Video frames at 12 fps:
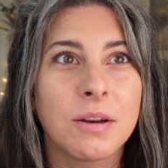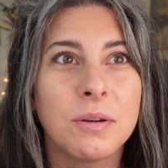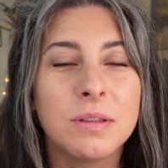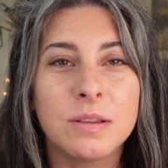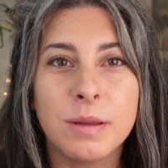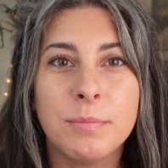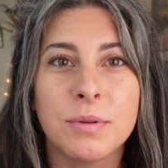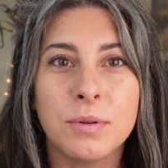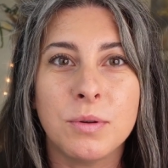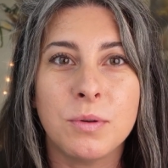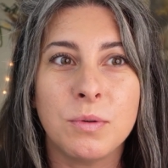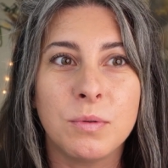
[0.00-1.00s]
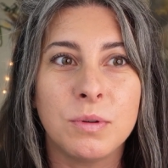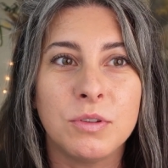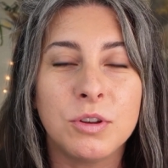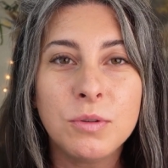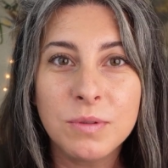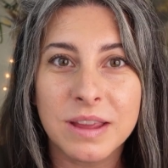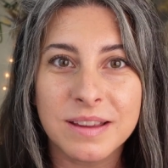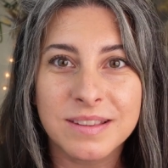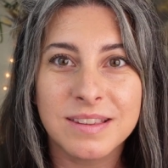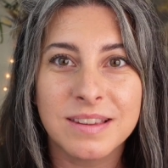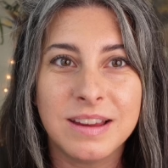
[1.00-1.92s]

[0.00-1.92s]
all these people who do this.